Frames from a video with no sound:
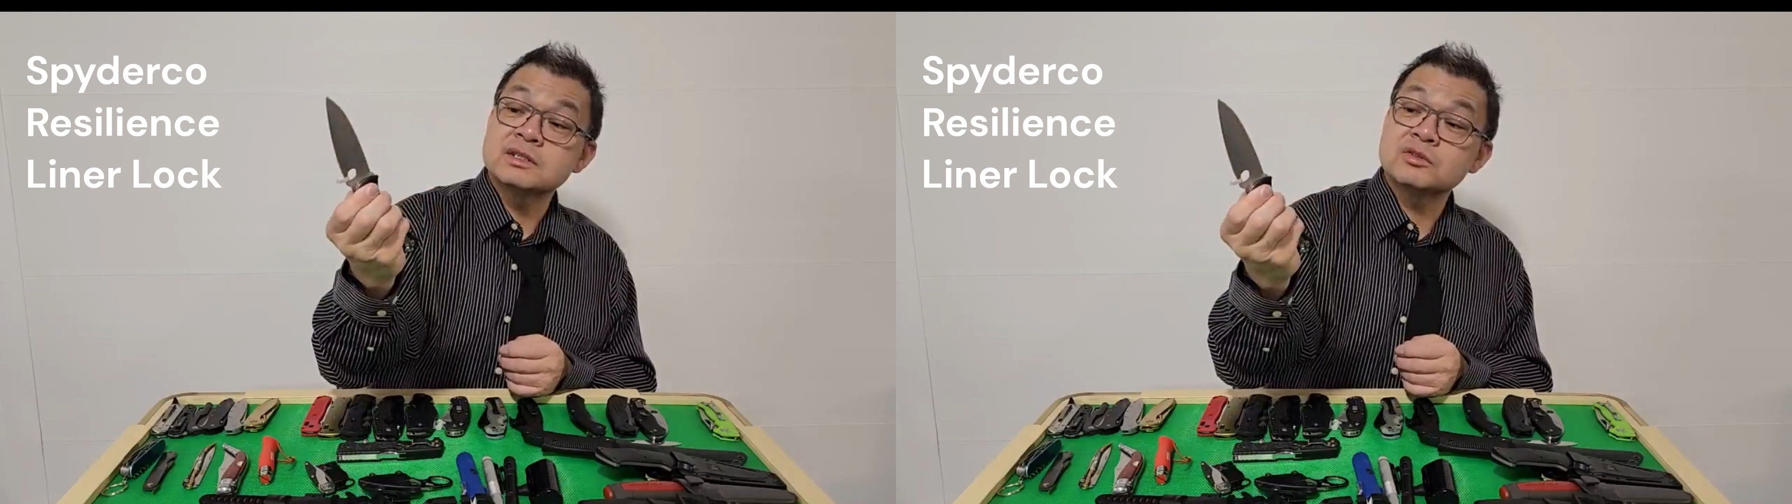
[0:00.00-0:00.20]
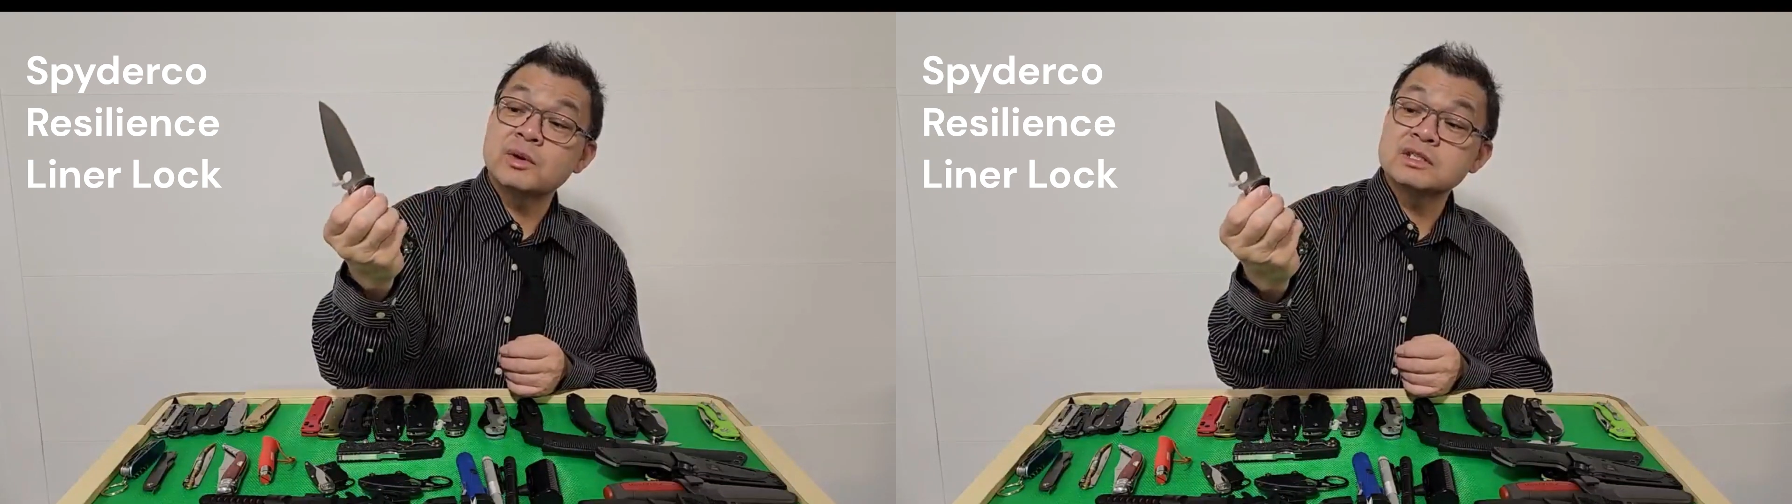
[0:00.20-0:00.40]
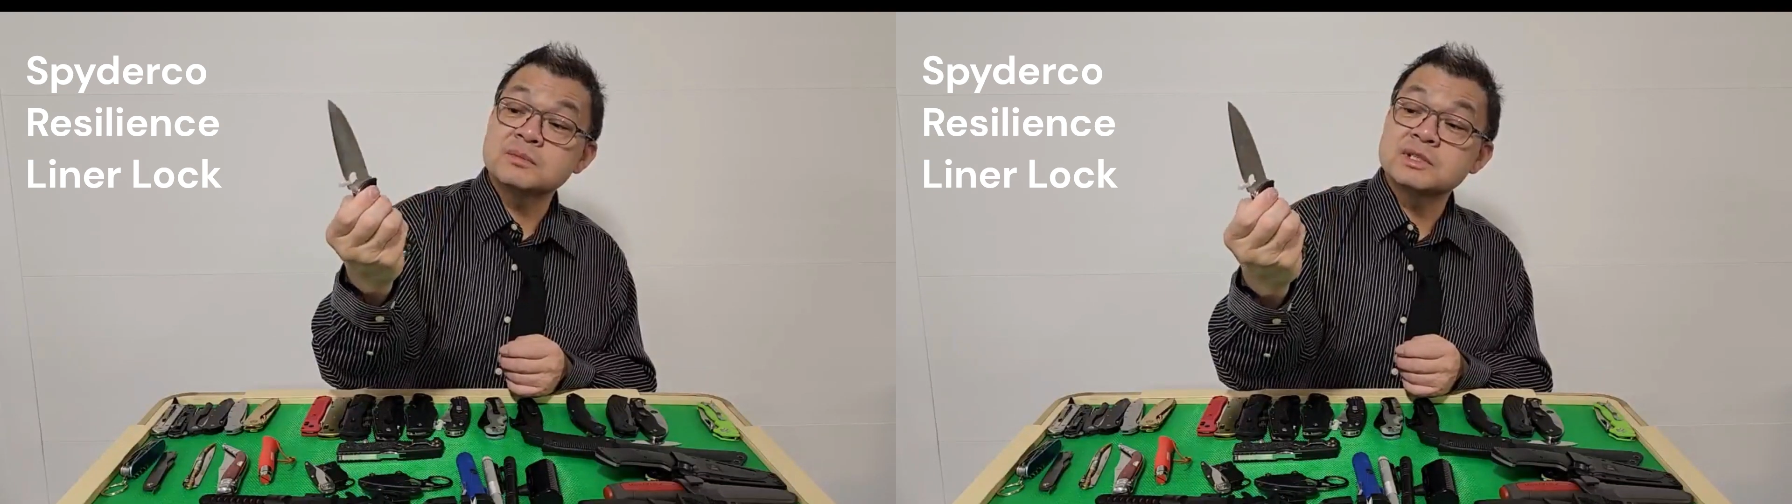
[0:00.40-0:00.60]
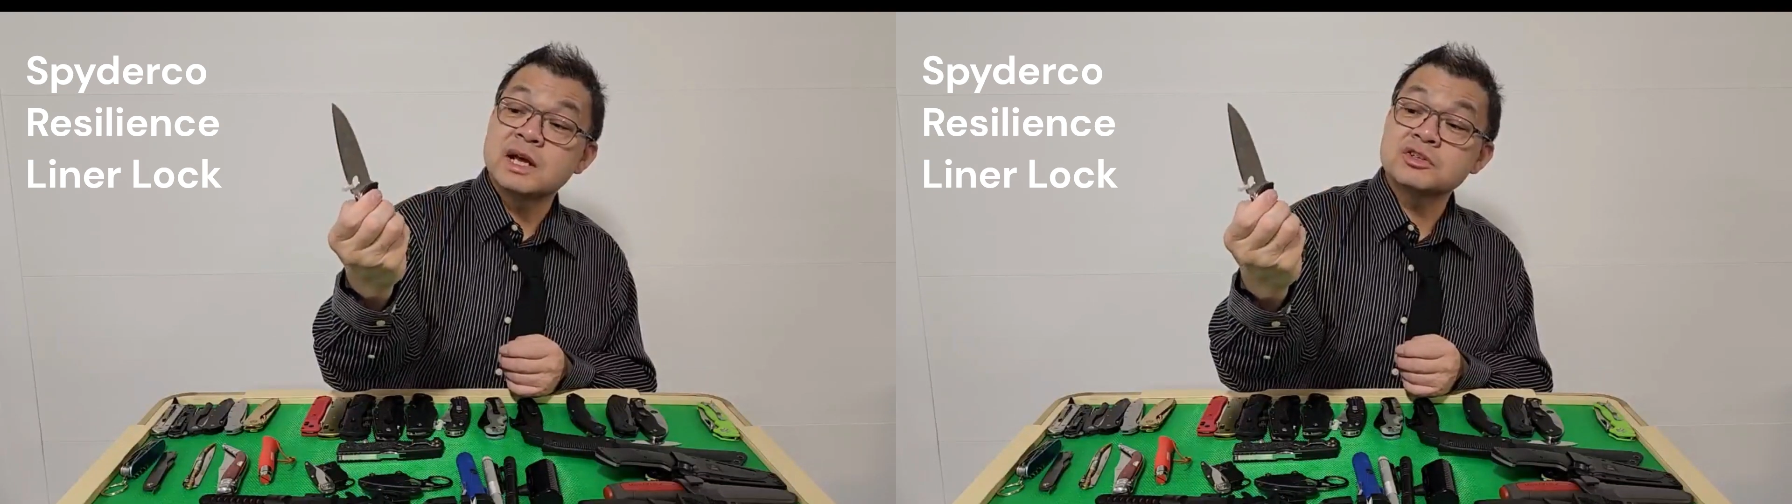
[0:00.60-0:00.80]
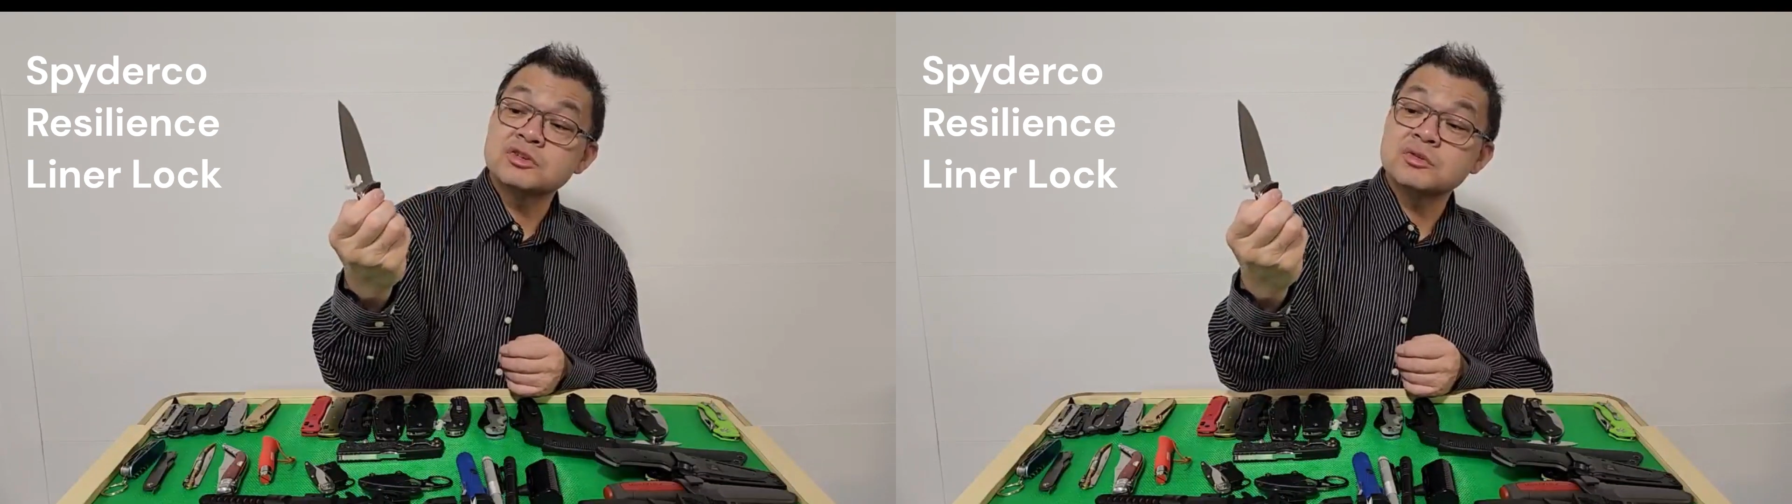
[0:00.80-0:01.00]
quite
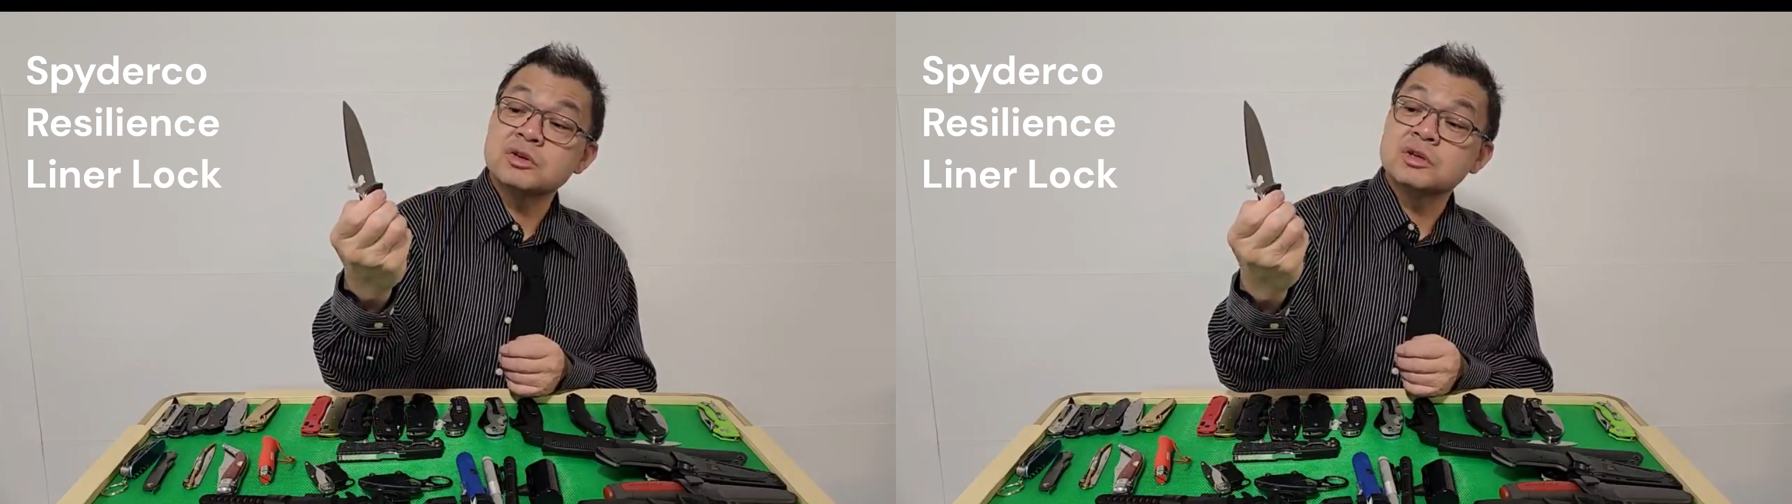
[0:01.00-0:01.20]
substantial.